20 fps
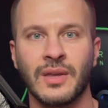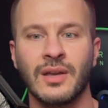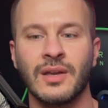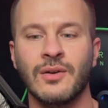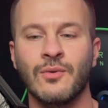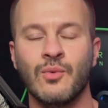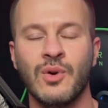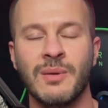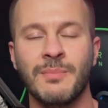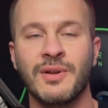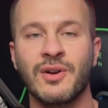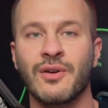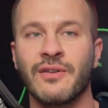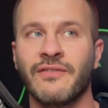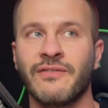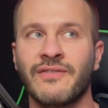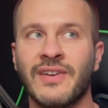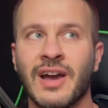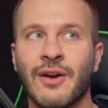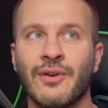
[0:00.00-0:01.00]
Women are
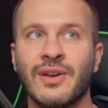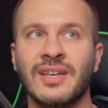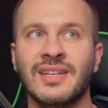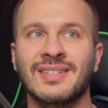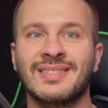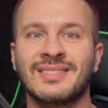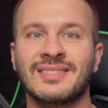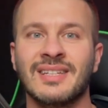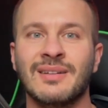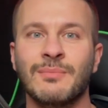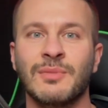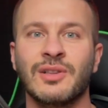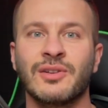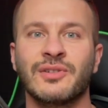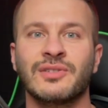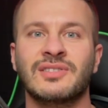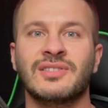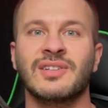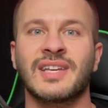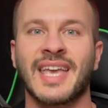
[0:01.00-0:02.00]
very similar
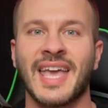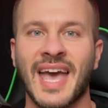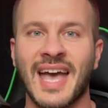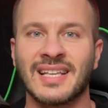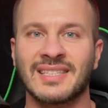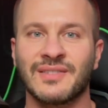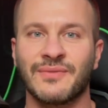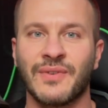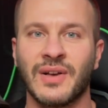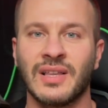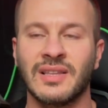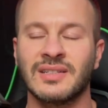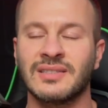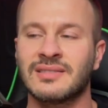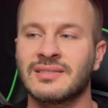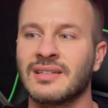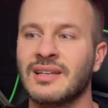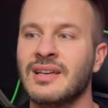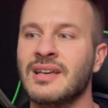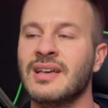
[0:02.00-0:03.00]
to cats, fellas.